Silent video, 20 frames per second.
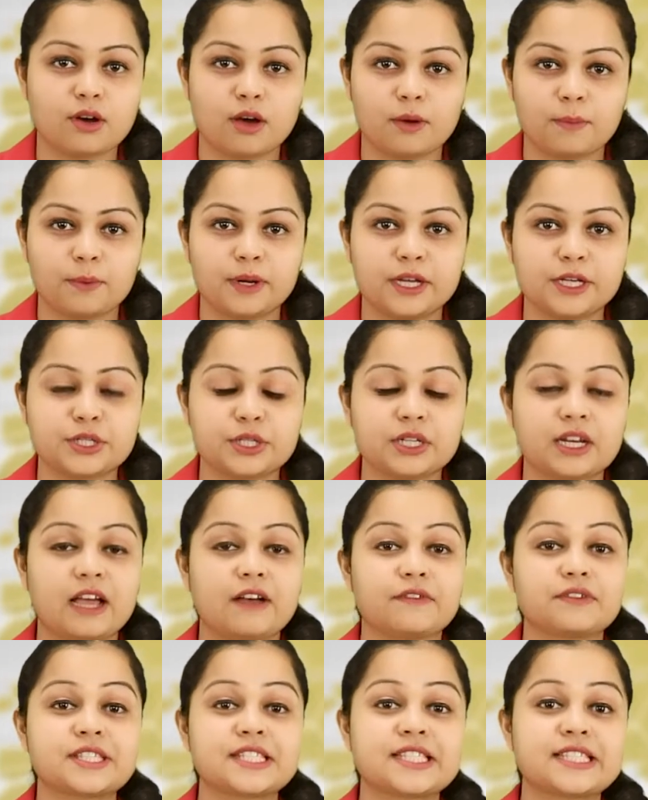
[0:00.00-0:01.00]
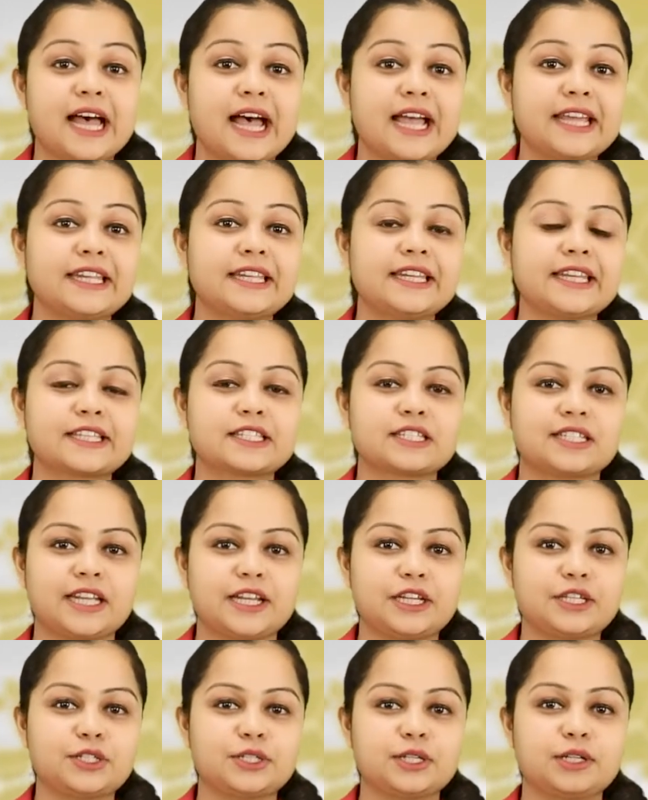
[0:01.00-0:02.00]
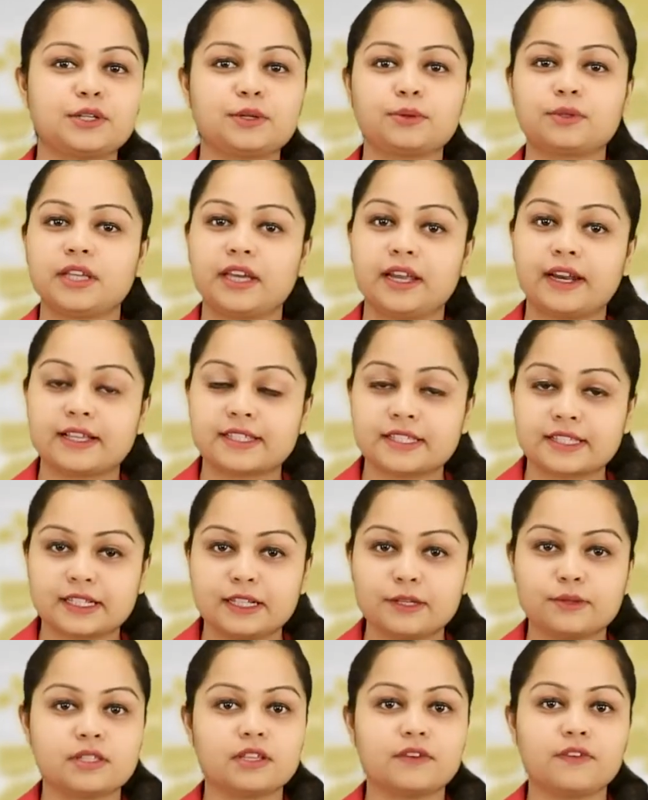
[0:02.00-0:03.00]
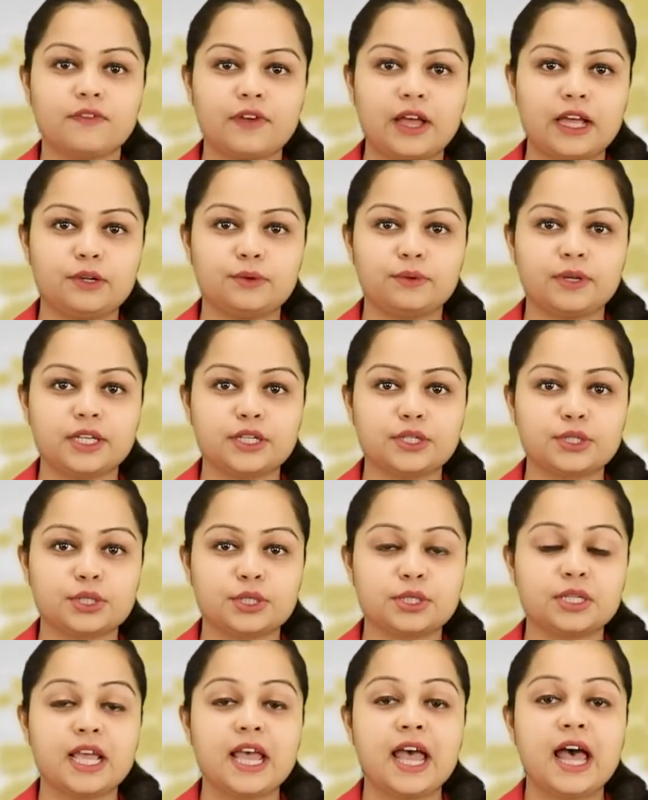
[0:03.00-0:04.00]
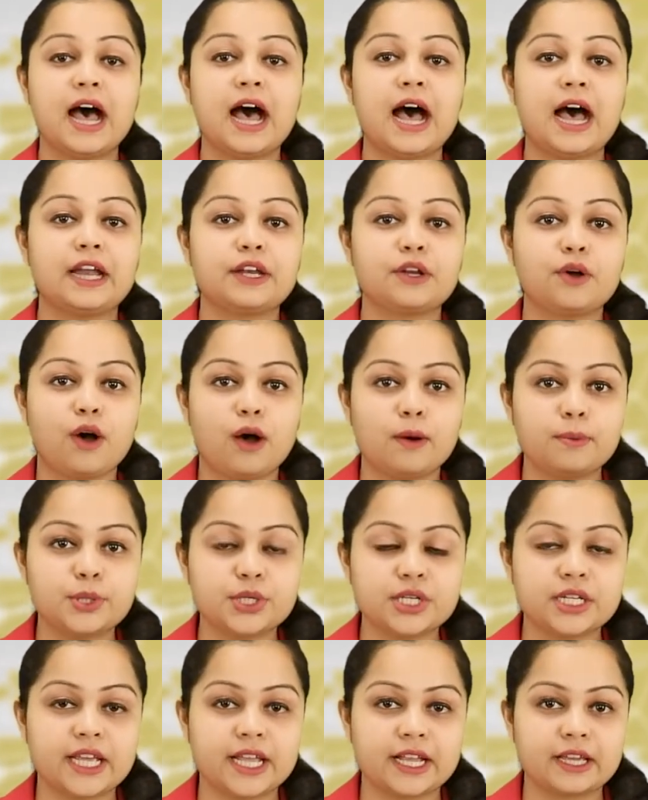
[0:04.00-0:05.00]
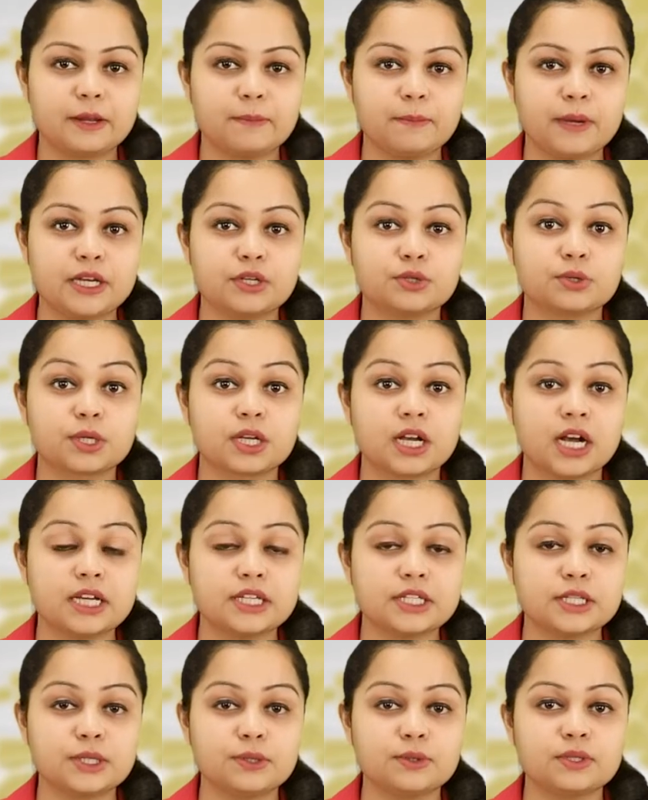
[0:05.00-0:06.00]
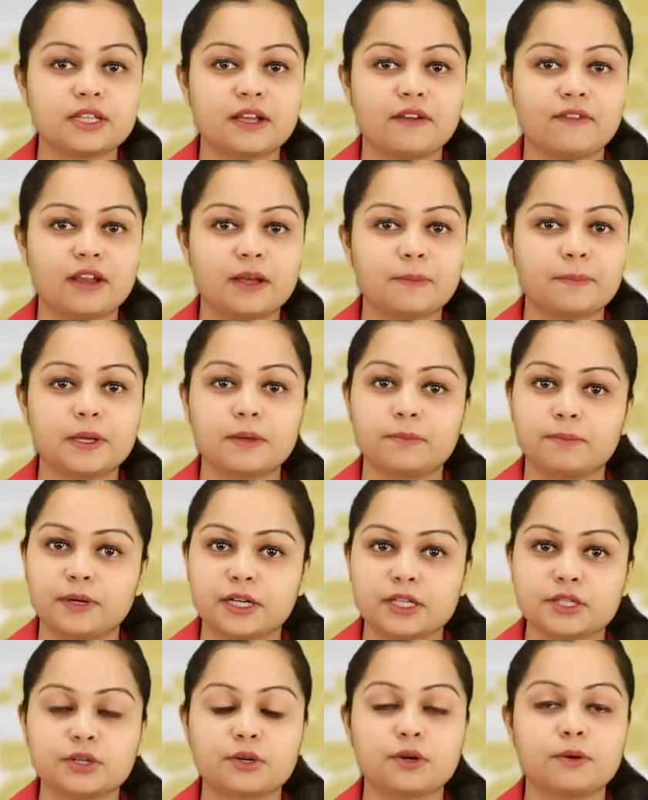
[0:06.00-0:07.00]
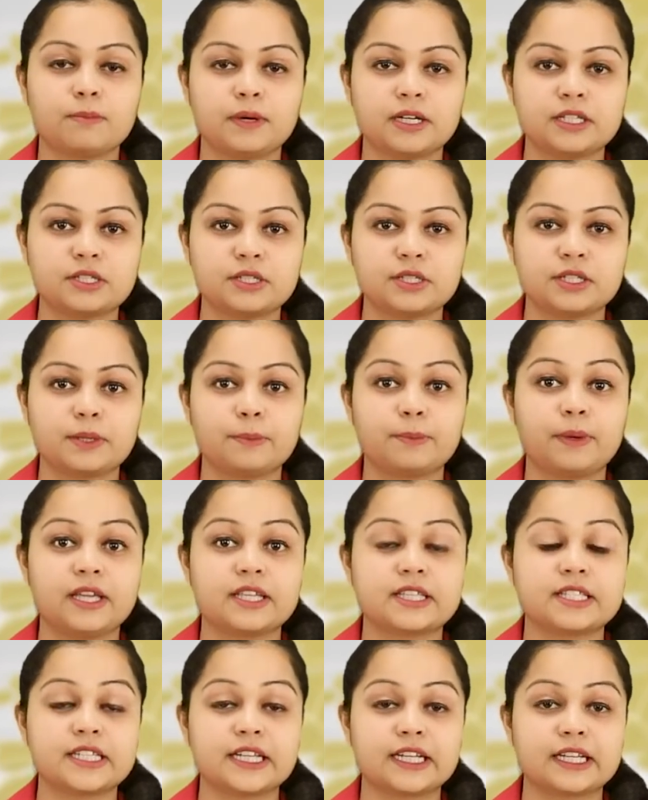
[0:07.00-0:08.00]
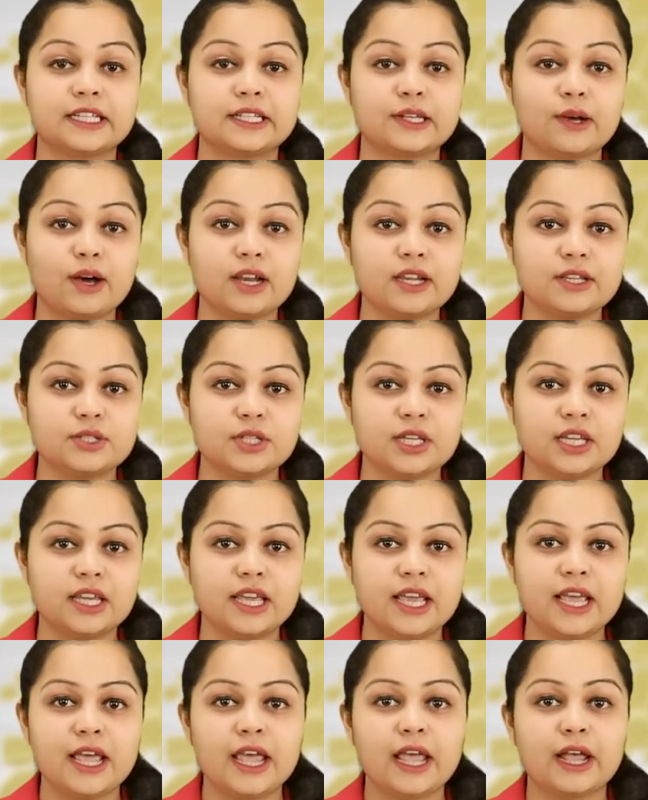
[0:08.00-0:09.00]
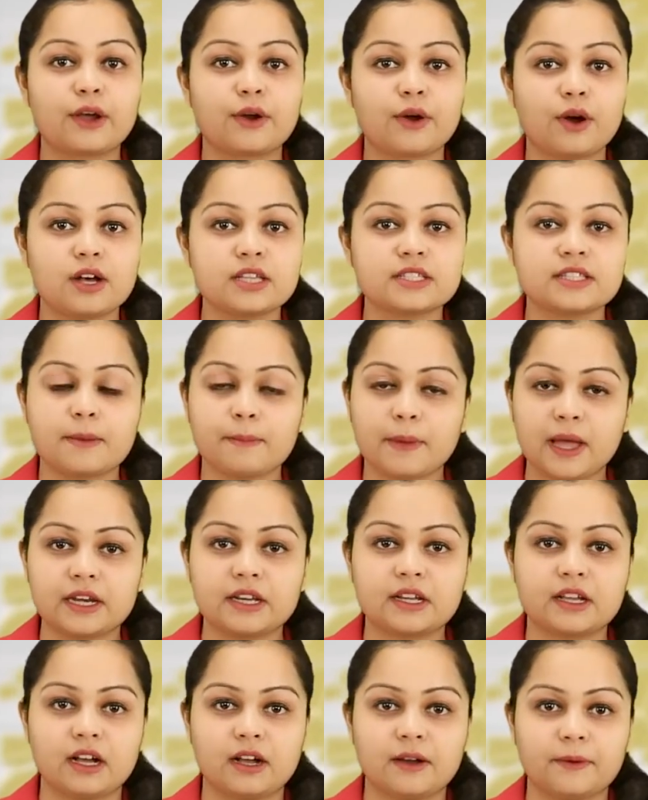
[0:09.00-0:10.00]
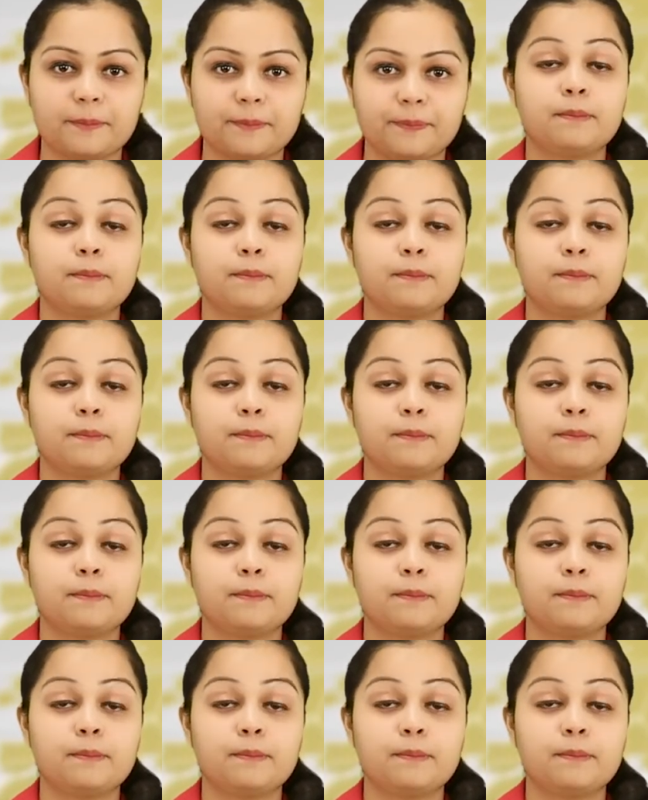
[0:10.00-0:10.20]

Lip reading: Corporation have signed an extension to their exclusive evaluation and option agreement to continue developing MustGrow mustard-based technology across America.